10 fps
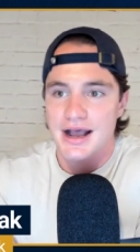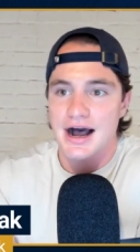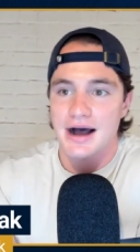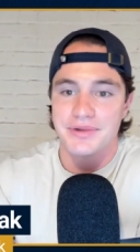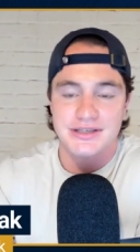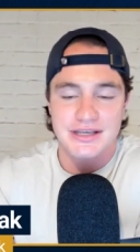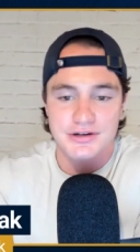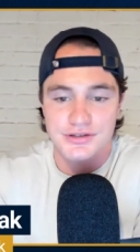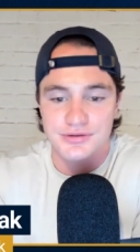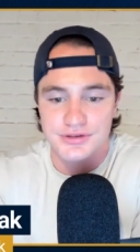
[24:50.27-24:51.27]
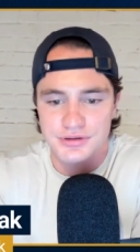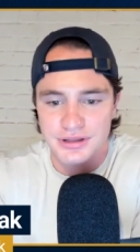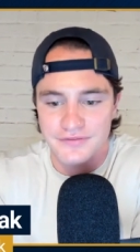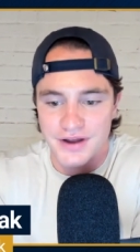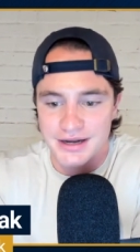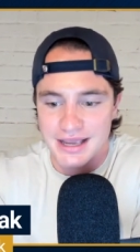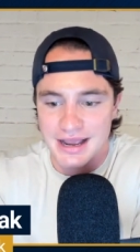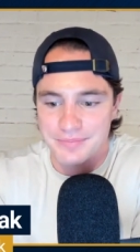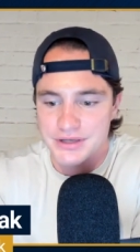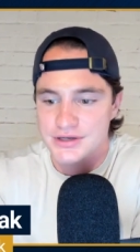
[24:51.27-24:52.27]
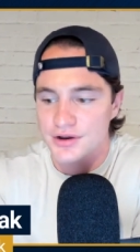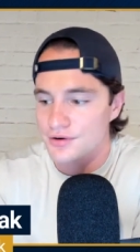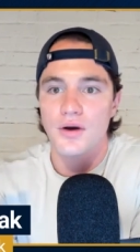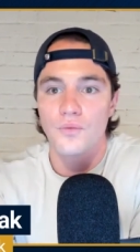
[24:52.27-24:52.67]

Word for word: um, and seniors who do live on campus who